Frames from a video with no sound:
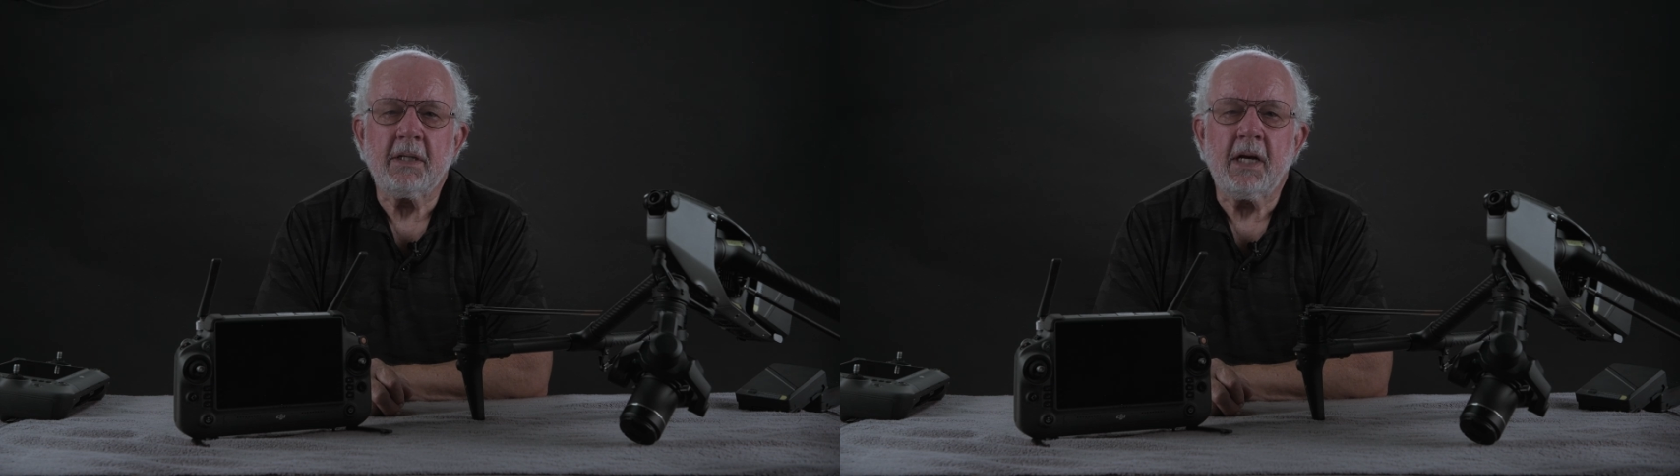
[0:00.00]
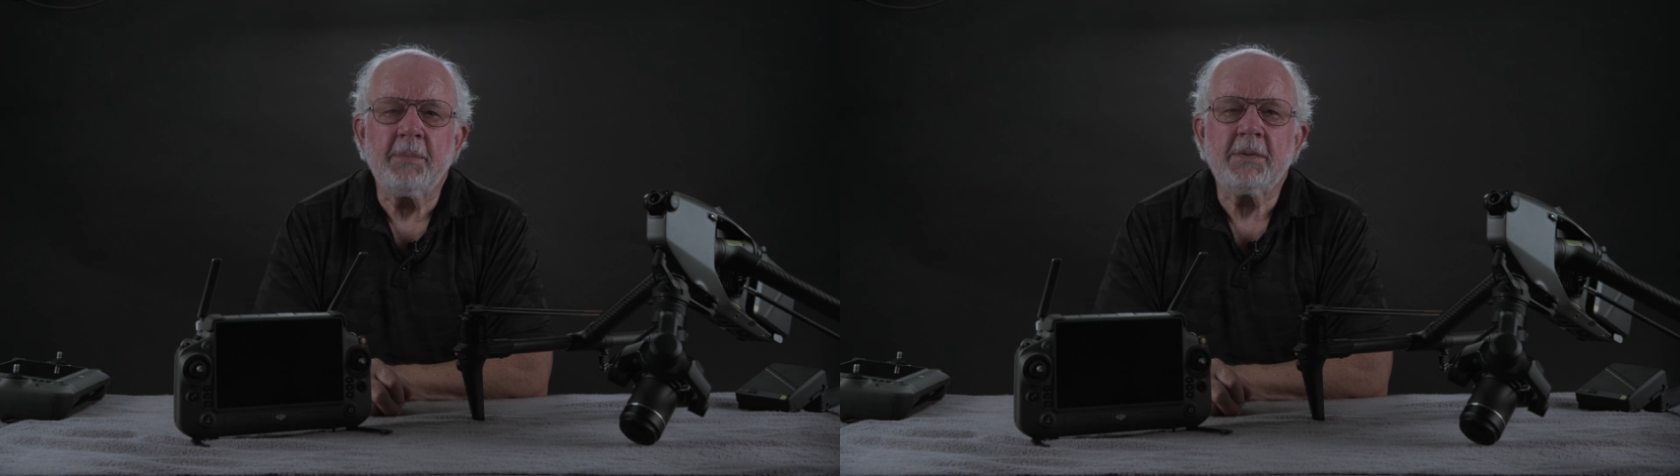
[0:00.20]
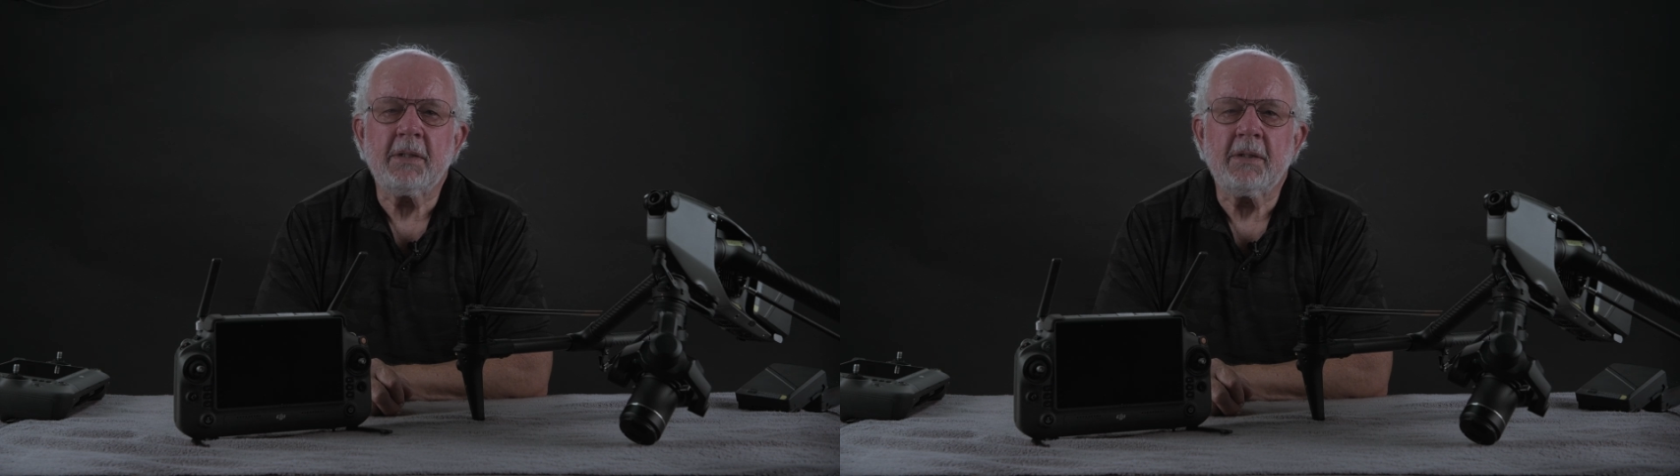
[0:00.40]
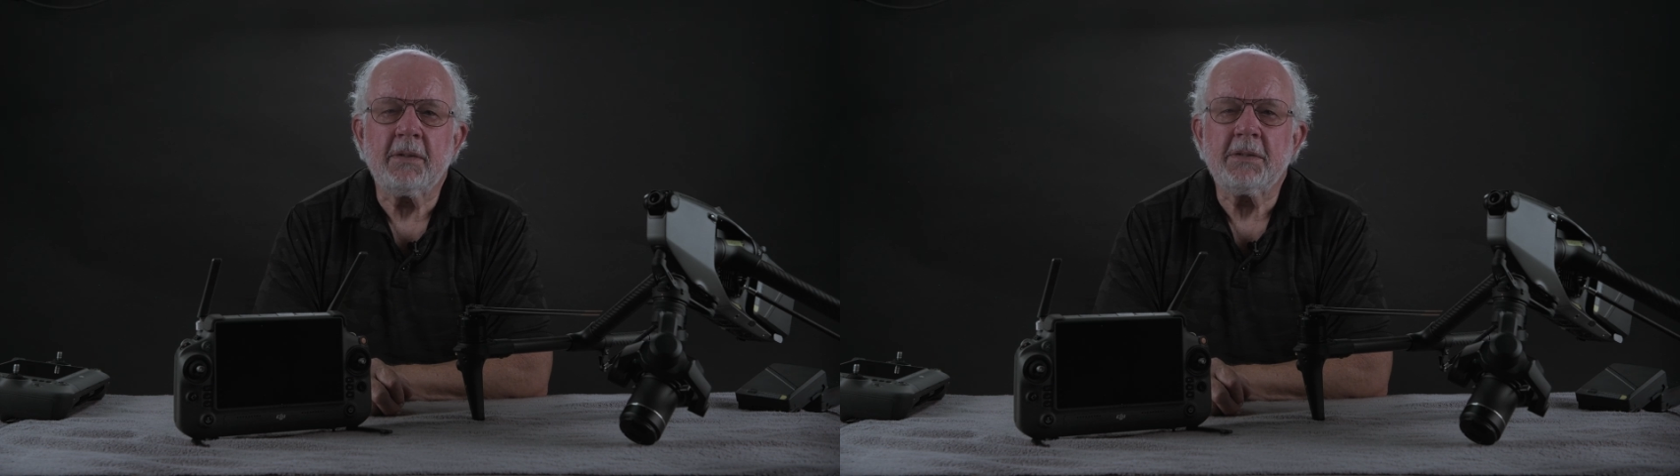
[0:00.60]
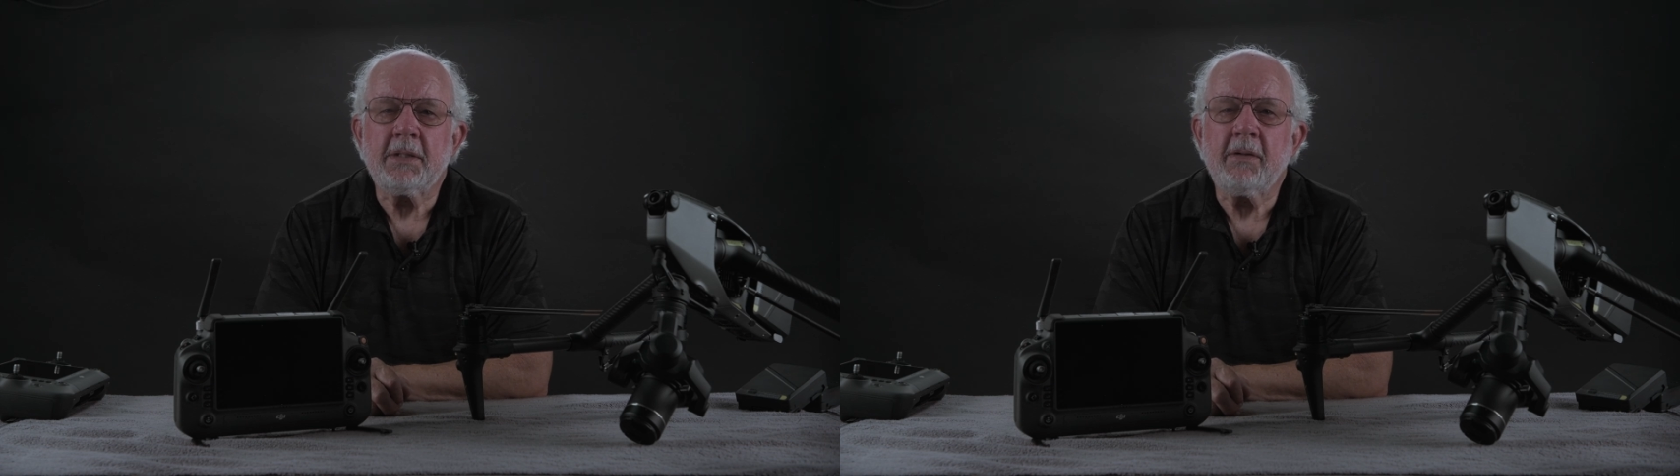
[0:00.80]
to
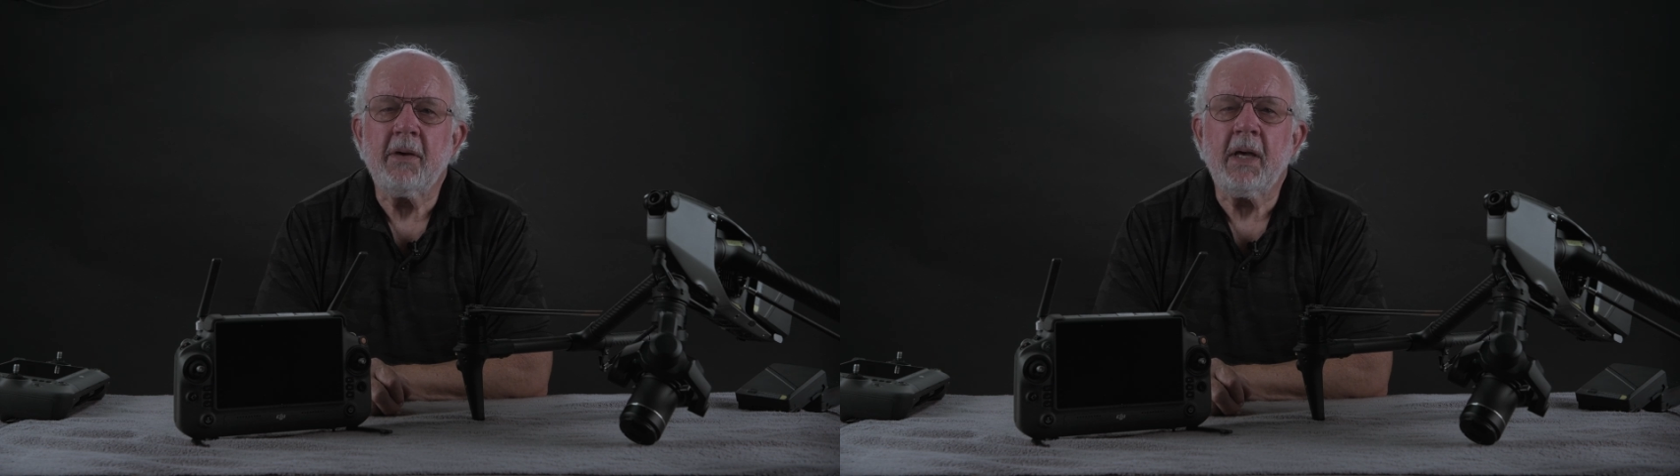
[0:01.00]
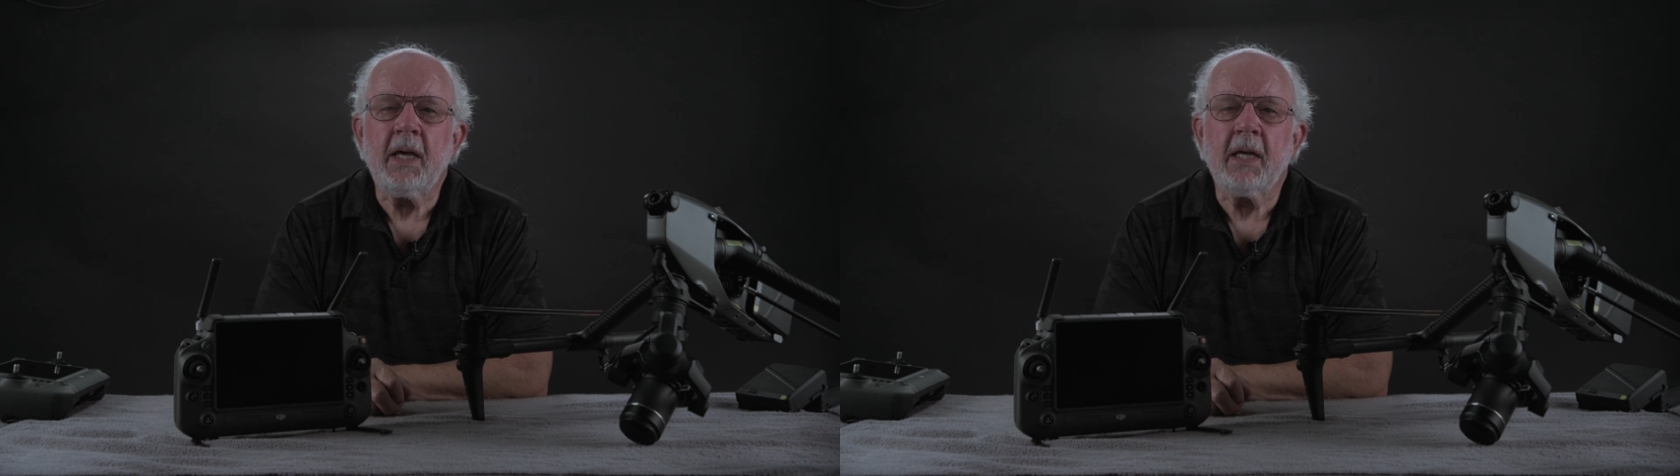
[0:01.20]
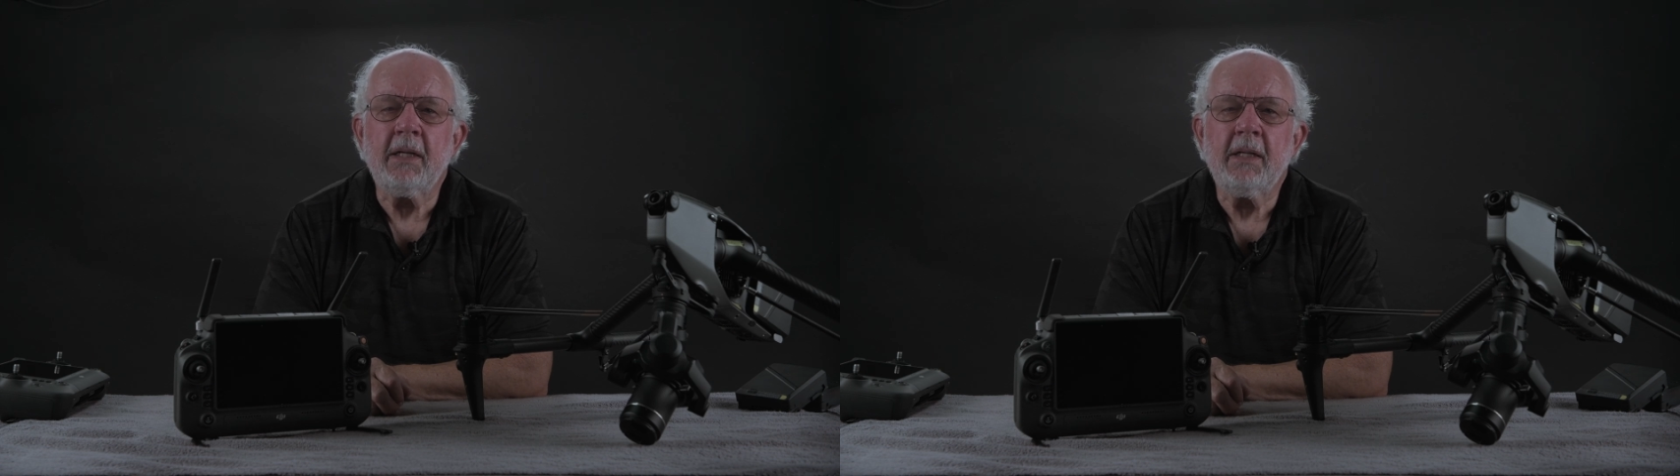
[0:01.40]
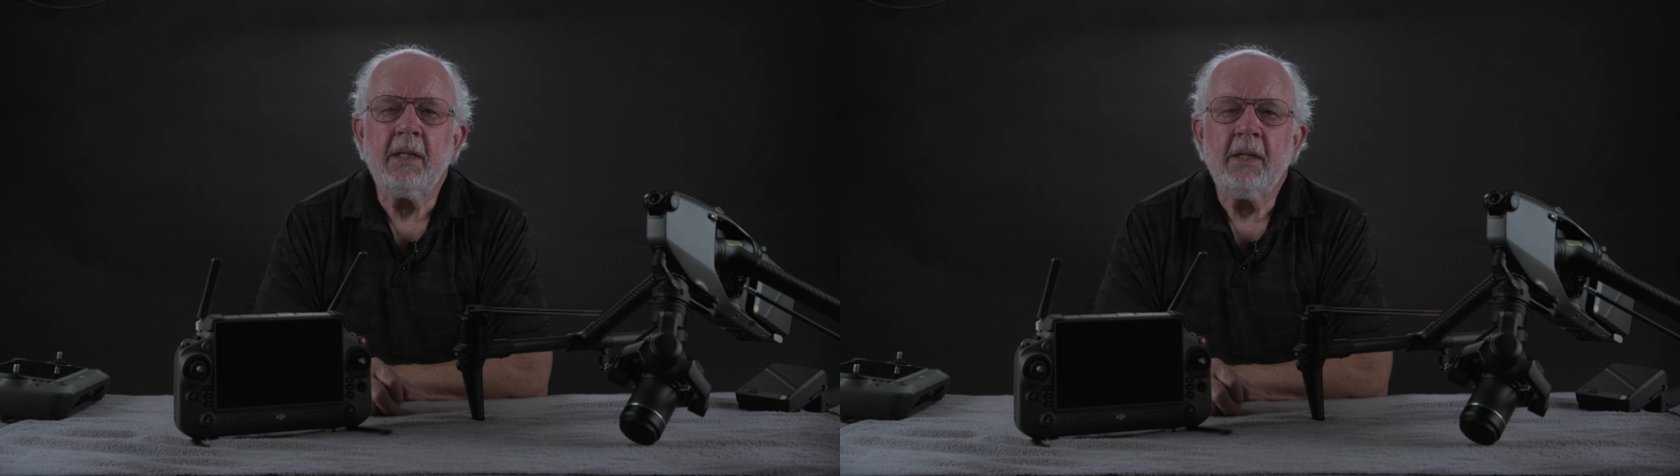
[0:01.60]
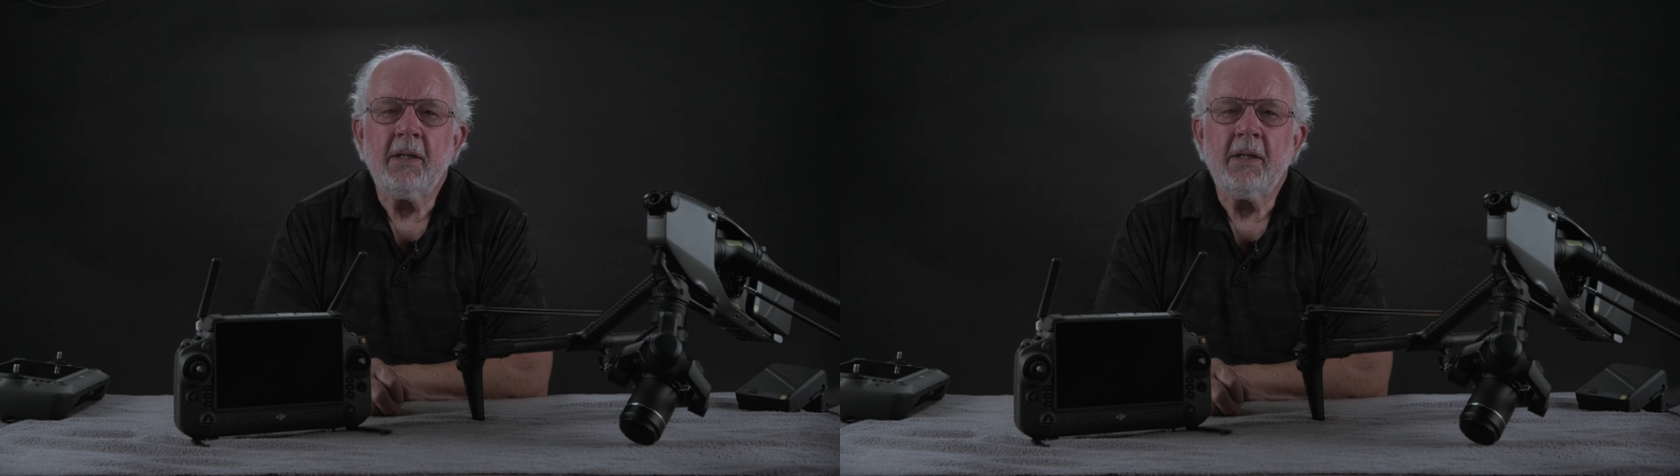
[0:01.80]
obstacles that you had